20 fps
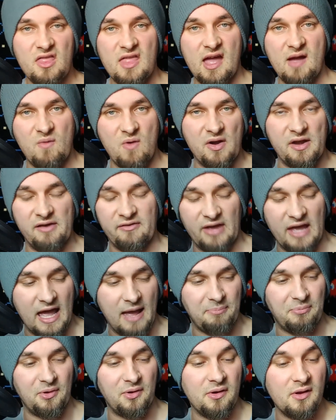That won't ever
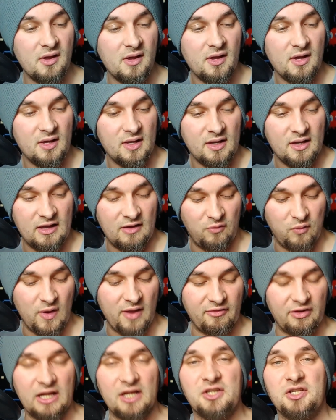happen. If
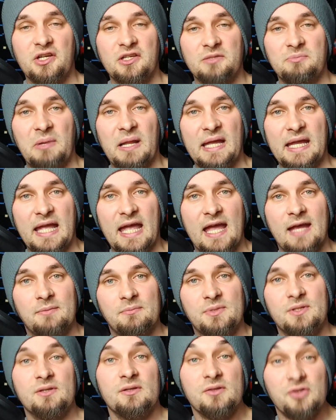we ever get a chance to play
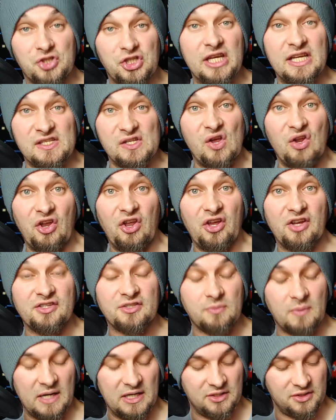games, she's on her
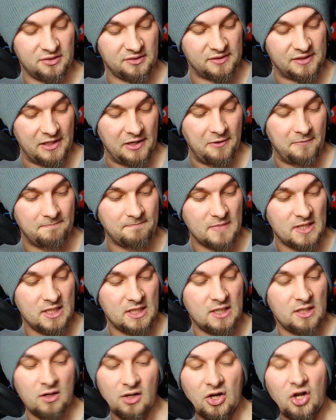Switch. So
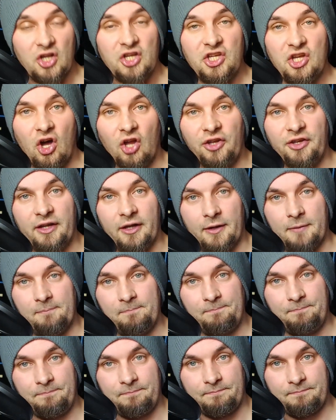we've got Yonder,
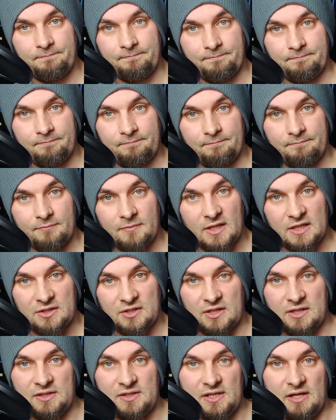
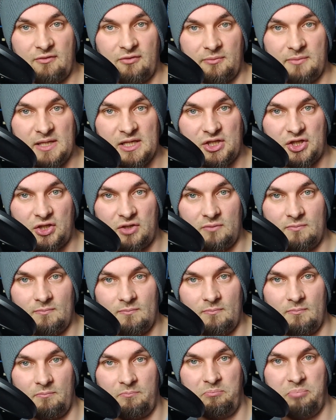as you can see from this
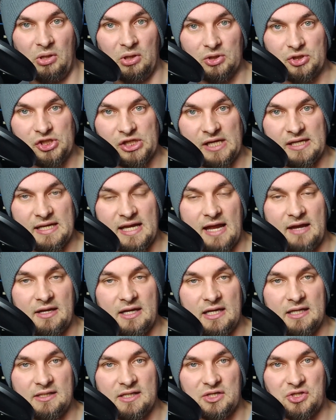bullshit down
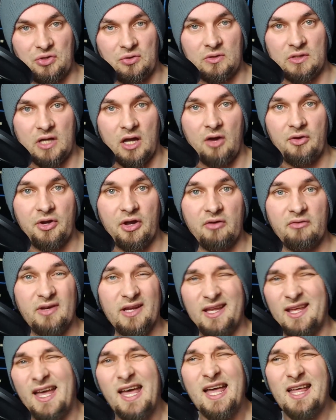here, digital code
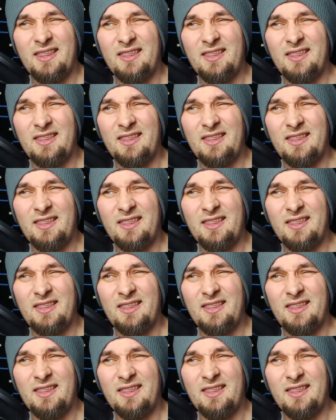only.